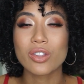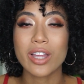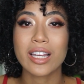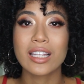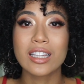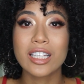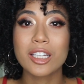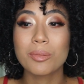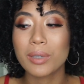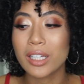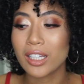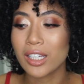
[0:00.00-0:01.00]
that can lead
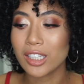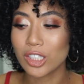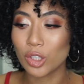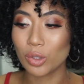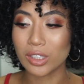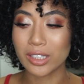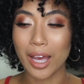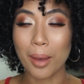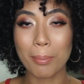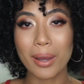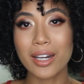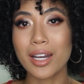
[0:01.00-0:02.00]
me to
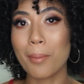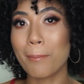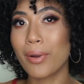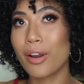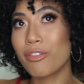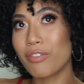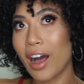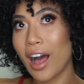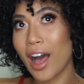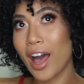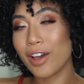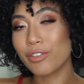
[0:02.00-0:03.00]
step number
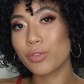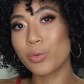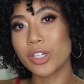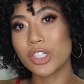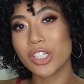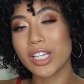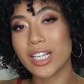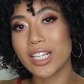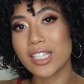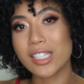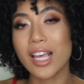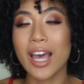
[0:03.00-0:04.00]
5, which
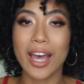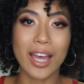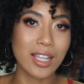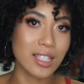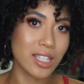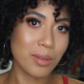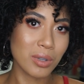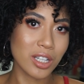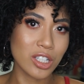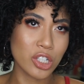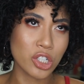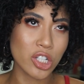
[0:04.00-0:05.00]
is a deep
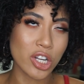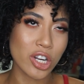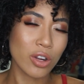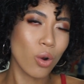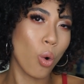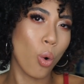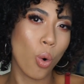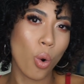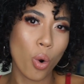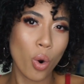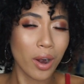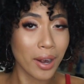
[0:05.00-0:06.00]
conditioner or